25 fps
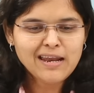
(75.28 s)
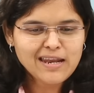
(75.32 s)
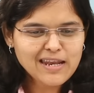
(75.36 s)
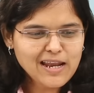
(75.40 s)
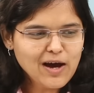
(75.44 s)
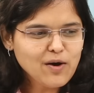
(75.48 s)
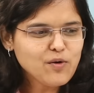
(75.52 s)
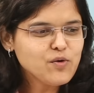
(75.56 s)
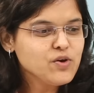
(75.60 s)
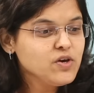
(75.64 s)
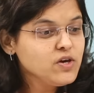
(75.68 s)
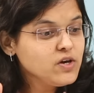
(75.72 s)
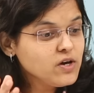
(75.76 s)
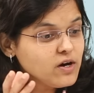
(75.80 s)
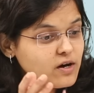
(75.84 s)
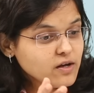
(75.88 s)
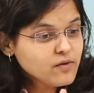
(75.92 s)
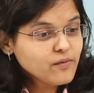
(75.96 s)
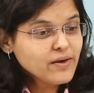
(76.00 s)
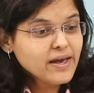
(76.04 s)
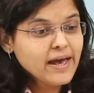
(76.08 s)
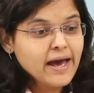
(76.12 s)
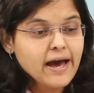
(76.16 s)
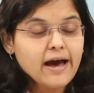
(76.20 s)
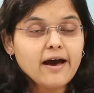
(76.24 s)
Now, here
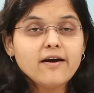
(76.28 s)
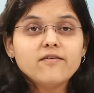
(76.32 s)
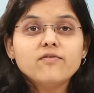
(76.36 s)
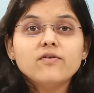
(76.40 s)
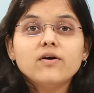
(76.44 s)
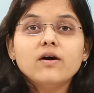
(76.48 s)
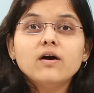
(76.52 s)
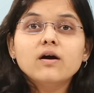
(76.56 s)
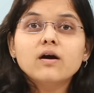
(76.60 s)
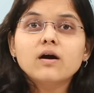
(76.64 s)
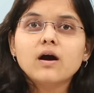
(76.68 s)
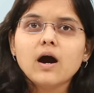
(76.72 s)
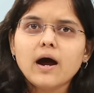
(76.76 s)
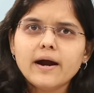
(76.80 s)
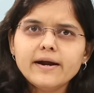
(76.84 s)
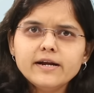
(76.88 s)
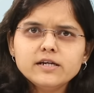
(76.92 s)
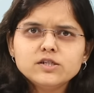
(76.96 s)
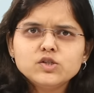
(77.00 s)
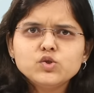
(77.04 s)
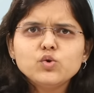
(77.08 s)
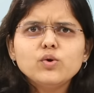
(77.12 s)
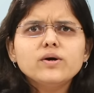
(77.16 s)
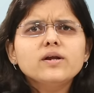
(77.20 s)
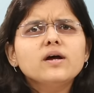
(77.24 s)
we have a card
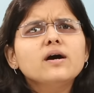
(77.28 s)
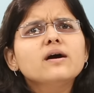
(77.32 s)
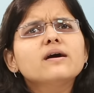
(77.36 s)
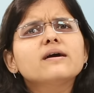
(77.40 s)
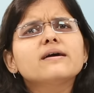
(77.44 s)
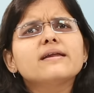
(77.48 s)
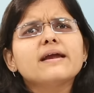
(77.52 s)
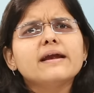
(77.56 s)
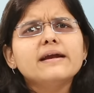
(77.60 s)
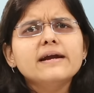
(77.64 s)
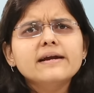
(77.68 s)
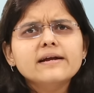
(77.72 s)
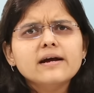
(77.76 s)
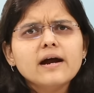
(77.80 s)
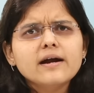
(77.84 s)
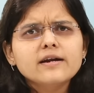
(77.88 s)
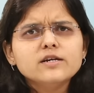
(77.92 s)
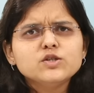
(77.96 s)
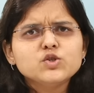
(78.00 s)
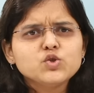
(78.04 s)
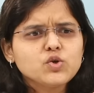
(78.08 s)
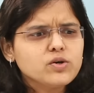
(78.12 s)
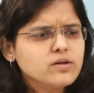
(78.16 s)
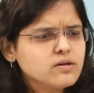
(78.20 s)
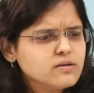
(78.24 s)
issuer, a credit card
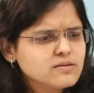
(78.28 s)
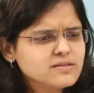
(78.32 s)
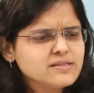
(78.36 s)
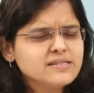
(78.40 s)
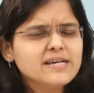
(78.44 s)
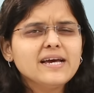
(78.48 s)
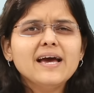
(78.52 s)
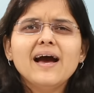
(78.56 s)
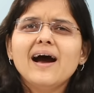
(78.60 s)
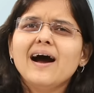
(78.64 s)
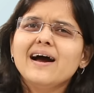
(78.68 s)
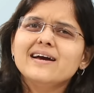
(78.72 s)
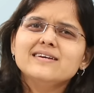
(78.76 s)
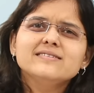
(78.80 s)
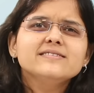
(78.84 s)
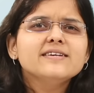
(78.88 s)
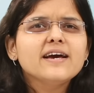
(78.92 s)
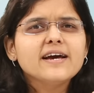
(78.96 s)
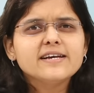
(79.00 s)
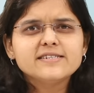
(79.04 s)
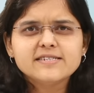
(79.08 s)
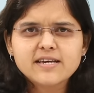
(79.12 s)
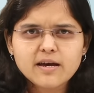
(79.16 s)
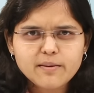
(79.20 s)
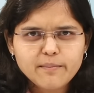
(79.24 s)
issuer, say I
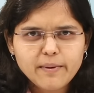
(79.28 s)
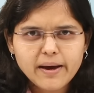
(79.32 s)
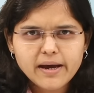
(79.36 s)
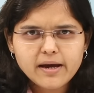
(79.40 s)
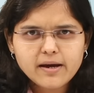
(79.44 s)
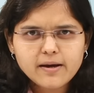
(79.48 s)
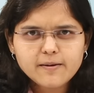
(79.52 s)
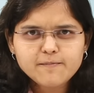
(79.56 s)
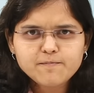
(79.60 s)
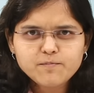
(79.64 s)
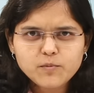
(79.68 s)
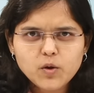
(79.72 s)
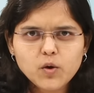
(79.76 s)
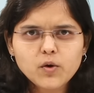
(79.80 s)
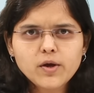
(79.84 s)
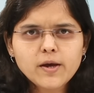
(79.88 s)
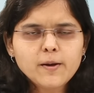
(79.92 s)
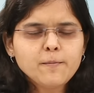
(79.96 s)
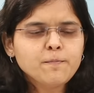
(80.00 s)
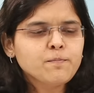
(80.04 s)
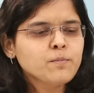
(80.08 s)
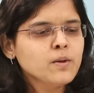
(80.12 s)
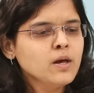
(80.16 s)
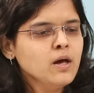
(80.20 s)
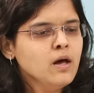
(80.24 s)
C I C I Bank.
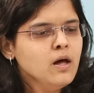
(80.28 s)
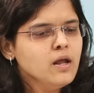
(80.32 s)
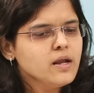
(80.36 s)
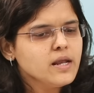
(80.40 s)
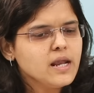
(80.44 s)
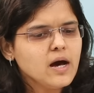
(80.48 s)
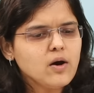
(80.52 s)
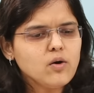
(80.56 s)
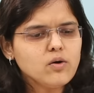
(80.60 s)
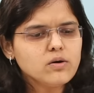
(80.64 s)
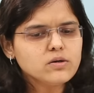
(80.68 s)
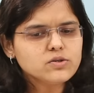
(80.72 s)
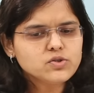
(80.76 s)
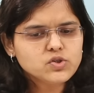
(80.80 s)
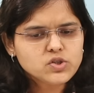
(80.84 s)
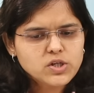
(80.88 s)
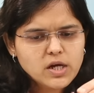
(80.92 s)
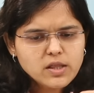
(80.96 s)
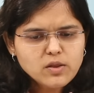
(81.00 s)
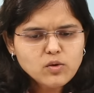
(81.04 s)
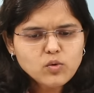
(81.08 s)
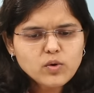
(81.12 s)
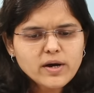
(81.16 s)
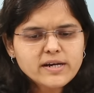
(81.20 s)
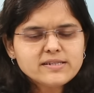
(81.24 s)
Okay. Now,
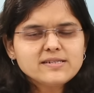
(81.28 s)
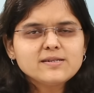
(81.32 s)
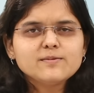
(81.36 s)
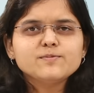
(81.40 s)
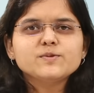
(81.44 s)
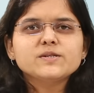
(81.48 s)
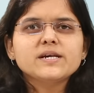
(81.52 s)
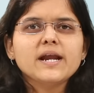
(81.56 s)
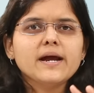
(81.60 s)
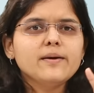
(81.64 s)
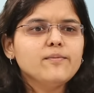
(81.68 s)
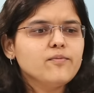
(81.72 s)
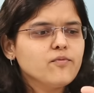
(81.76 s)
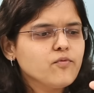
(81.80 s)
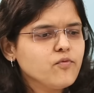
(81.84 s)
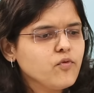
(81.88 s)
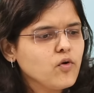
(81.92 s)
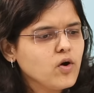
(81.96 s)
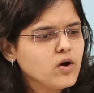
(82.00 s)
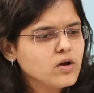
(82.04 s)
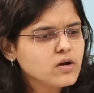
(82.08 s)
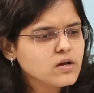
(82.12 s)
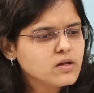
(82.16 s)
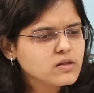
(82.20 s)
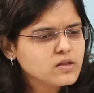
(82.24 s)
Chandu has subscribed
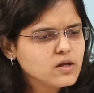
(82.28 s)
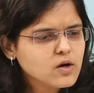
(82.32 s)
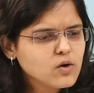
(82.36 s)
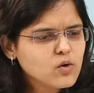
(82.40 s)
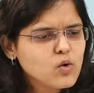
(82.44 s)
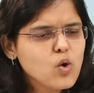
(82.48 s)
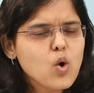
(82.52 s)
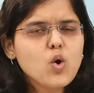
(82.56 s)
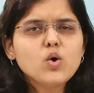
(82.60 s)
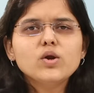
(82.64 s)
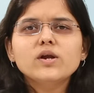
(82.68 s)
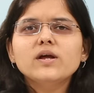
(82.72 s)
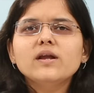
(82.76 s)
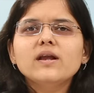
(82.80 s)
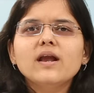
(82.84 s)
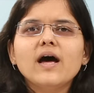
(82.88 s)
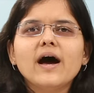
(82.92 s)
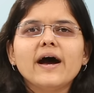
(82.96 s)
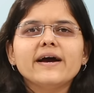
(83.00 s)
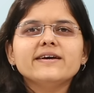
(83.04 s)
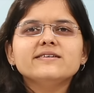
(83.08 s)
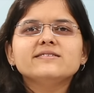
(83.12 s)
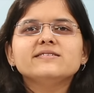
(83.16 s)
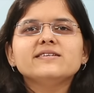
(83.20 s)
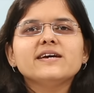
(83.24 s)
for the Coral
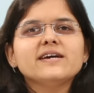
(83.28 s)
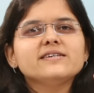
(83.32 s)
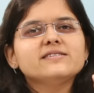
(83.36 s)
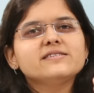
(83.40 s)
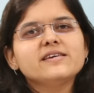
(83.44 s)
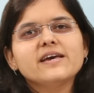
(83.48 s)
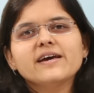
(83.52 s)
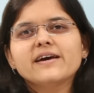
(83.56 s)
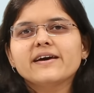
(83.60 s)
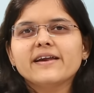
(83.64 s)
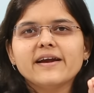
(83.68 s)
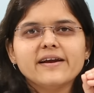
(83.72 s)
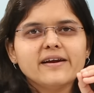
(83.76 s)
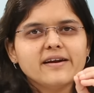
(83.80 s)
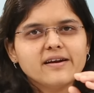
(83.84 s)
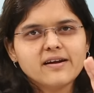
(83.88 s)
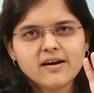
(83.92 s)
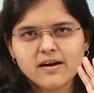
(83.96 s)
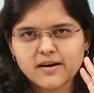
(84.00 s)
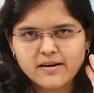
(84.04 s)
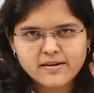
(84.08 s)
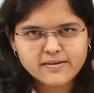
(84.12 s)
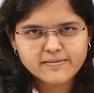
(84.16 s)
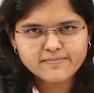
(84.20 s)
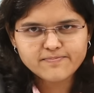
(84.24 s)
I C I C I credit
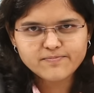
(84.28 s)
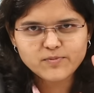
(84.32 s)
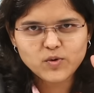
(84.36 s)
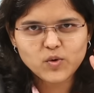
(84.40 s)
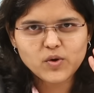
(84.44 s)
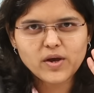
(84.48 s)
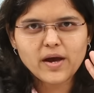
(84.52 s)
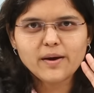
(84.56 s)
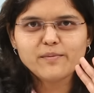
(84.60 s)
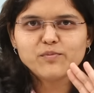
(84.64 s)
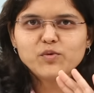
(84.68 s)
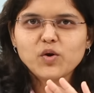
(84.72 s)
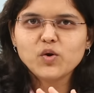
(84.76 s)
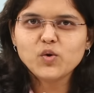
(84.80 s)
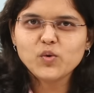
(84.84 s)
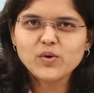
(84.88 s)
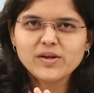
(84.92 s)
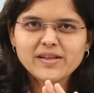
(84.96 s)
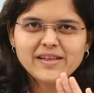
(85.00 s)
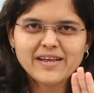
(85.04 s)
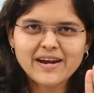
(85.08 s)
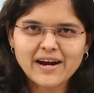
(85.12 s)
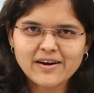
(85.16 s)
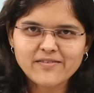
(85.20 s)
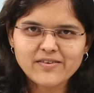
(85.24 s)
card. Okay, I'm not
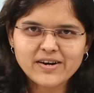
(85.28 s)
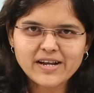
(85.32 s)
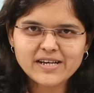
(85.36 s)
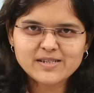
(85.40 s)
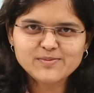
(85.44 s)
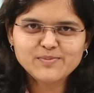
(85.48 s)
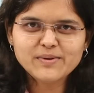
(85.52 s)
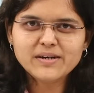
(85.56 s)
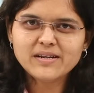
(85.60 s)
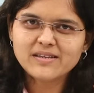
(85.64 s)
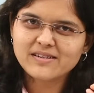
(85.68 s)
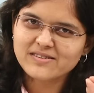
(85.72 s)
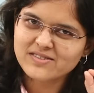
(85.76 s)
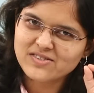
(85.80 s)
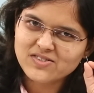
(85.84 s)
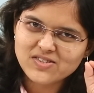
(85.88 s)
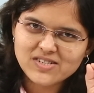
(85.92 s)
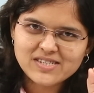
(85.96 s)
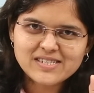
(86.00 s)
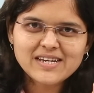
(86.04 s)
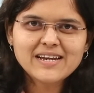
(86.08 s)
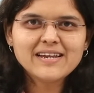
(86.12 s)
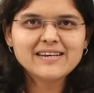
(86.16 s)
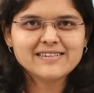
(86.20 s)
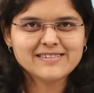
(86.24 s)
doing their advertisement. This is
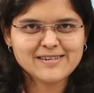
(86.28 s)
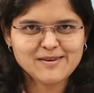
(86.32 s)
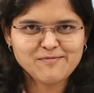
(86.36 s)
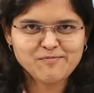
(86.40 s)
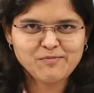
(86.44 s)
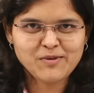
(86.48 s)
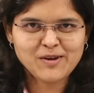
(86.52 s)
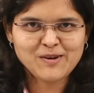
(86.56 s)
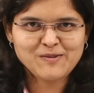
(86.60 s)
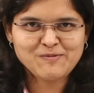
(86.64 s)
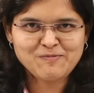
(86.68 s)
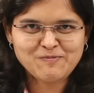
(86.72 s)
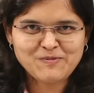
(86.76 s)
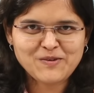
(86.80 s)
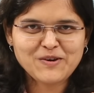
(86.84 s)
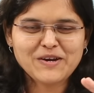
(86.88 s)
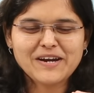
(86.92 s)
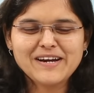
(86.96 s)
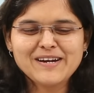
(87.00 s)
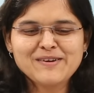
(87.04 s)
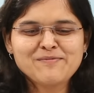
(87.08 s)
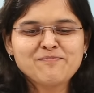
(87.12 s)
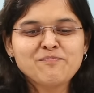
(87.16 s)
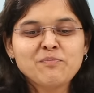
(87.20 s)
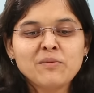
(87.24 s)
just an example,
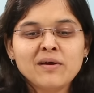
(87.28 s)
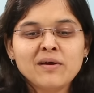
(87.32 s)
right?